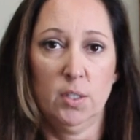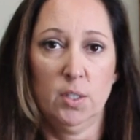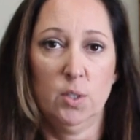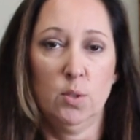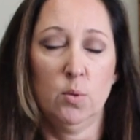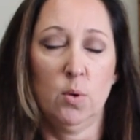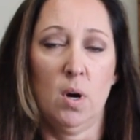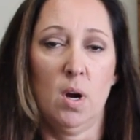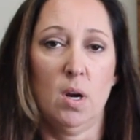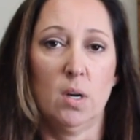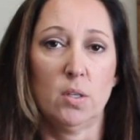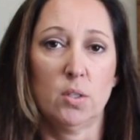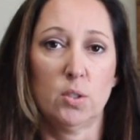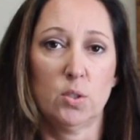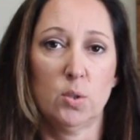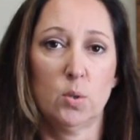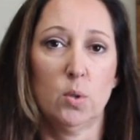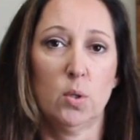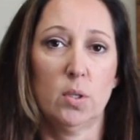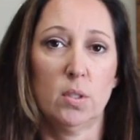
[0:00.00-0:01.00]
you are
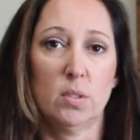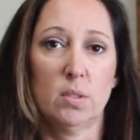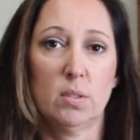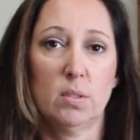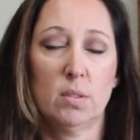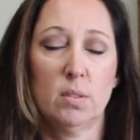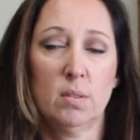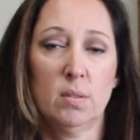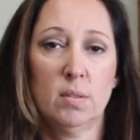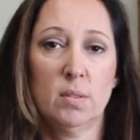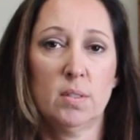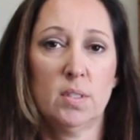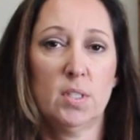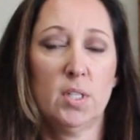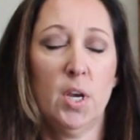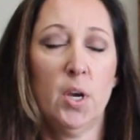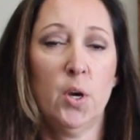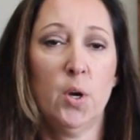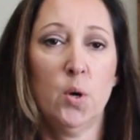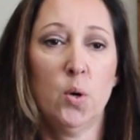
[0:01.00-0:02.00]
Source.
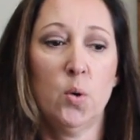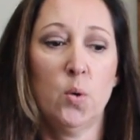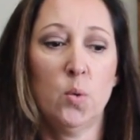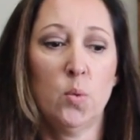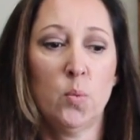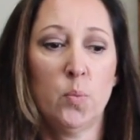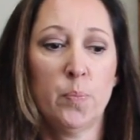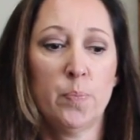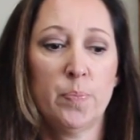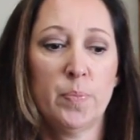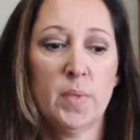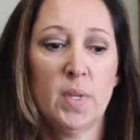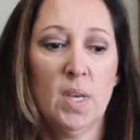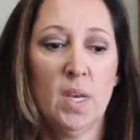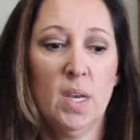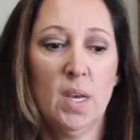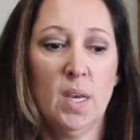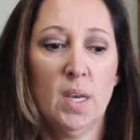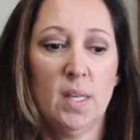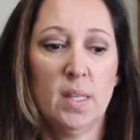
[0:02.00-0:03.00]
So
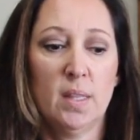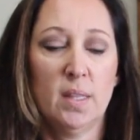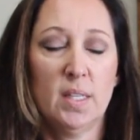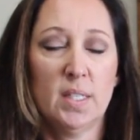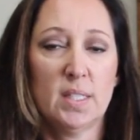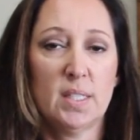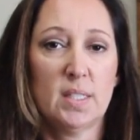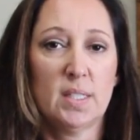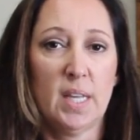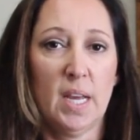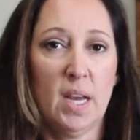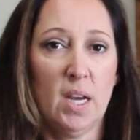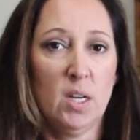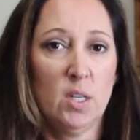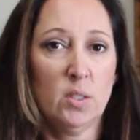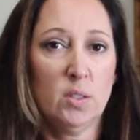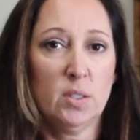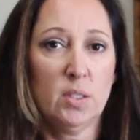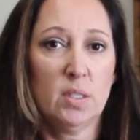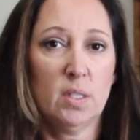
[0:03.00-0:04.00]
this
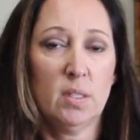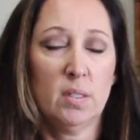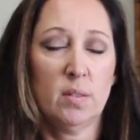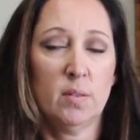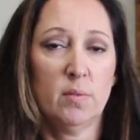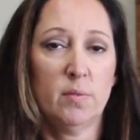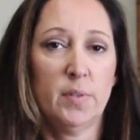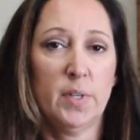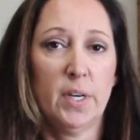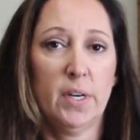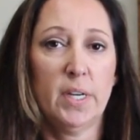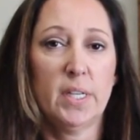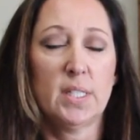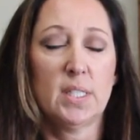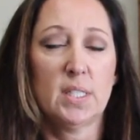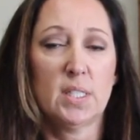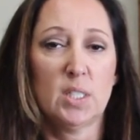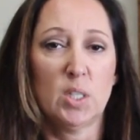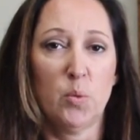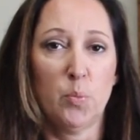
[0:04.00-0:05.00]
sounds very
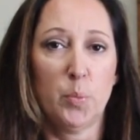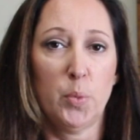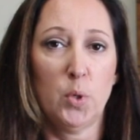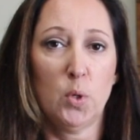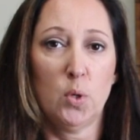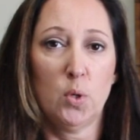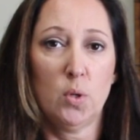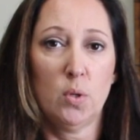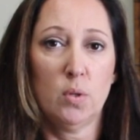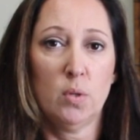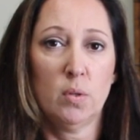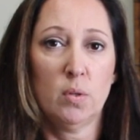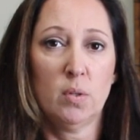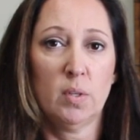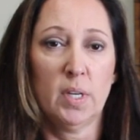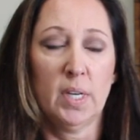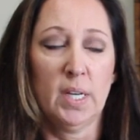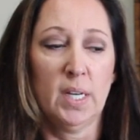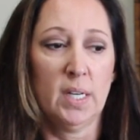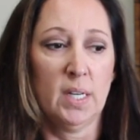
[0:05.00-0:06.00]
simple,
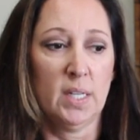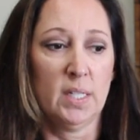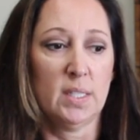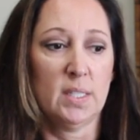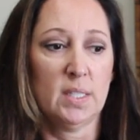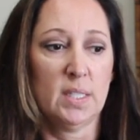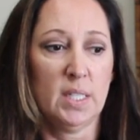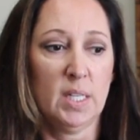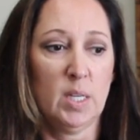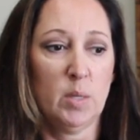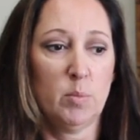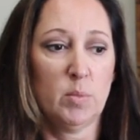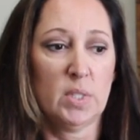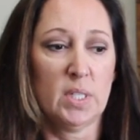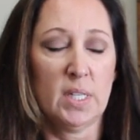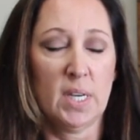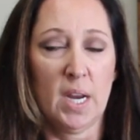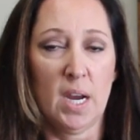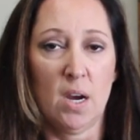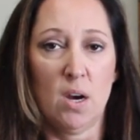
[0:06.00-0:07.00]
and it
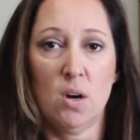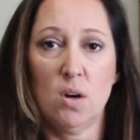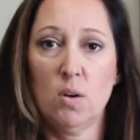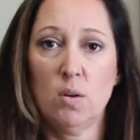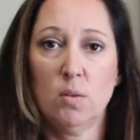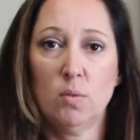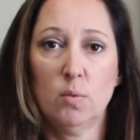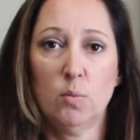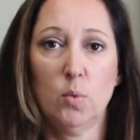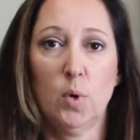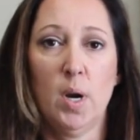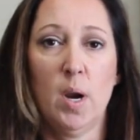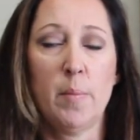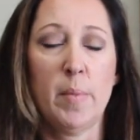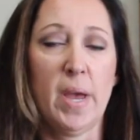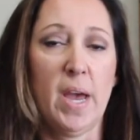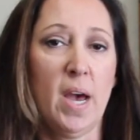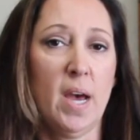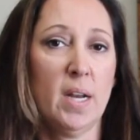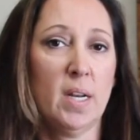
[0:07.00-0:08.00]
seems now where
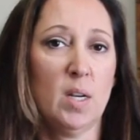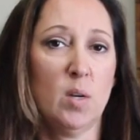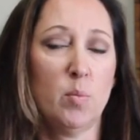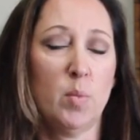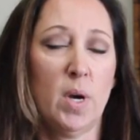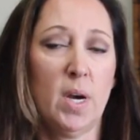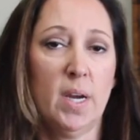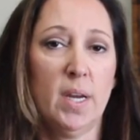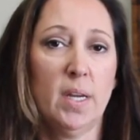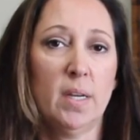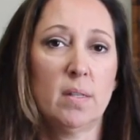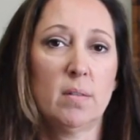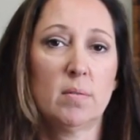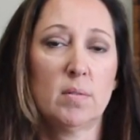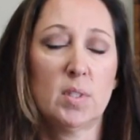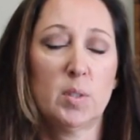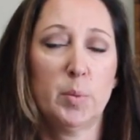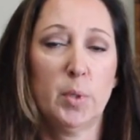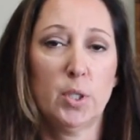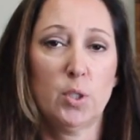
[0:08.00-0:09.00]
I'm at in my
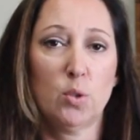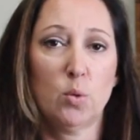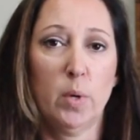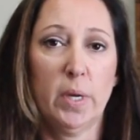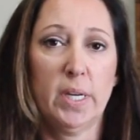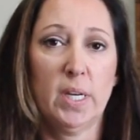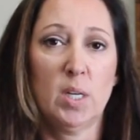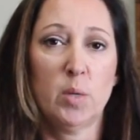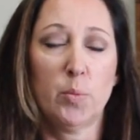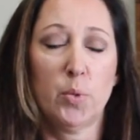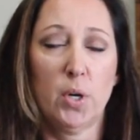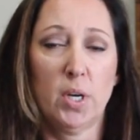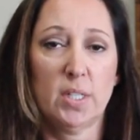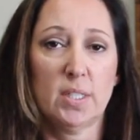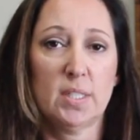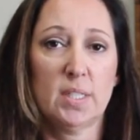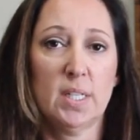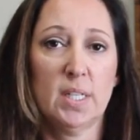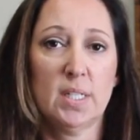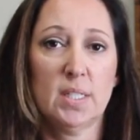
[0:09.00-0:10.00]
spiritual awakening
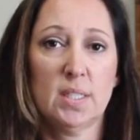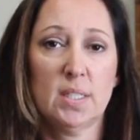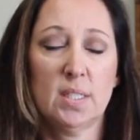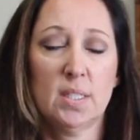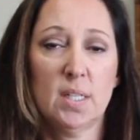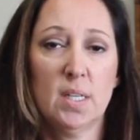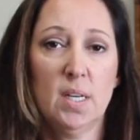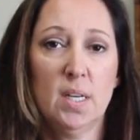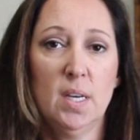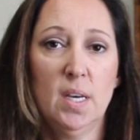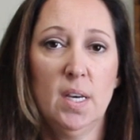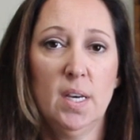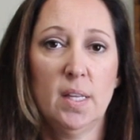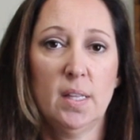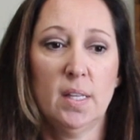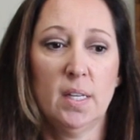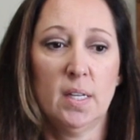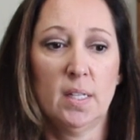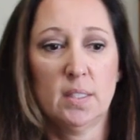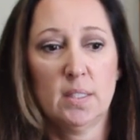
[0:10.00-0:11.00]
process
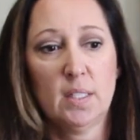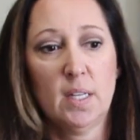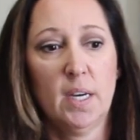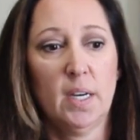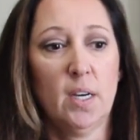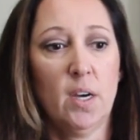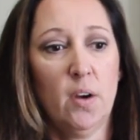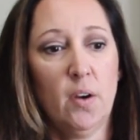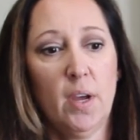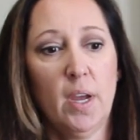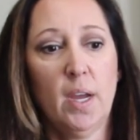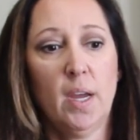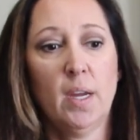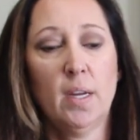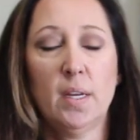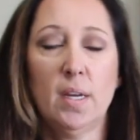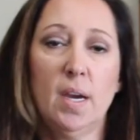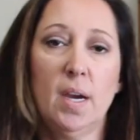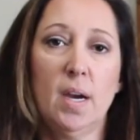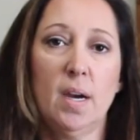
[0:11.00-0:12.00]
that it's like,
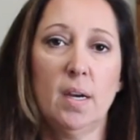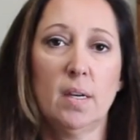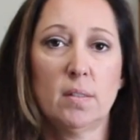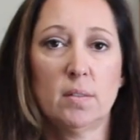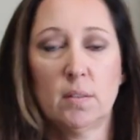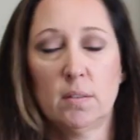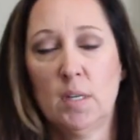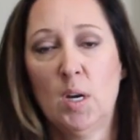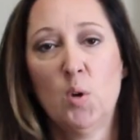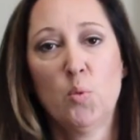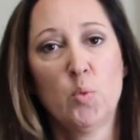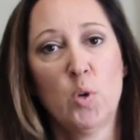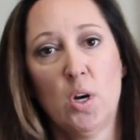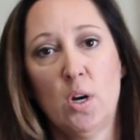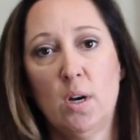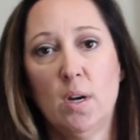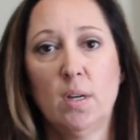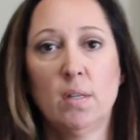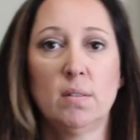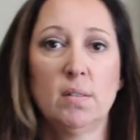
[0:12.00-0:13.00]
okay, yeah, I'm
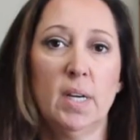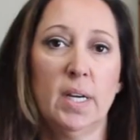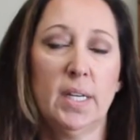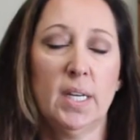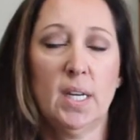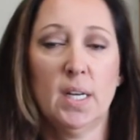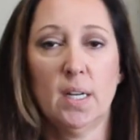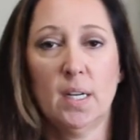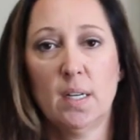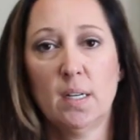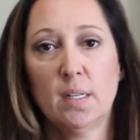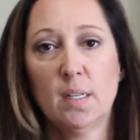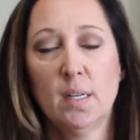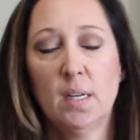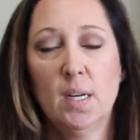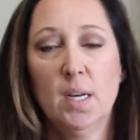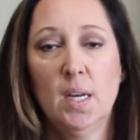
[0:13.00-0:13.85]
God, I get it.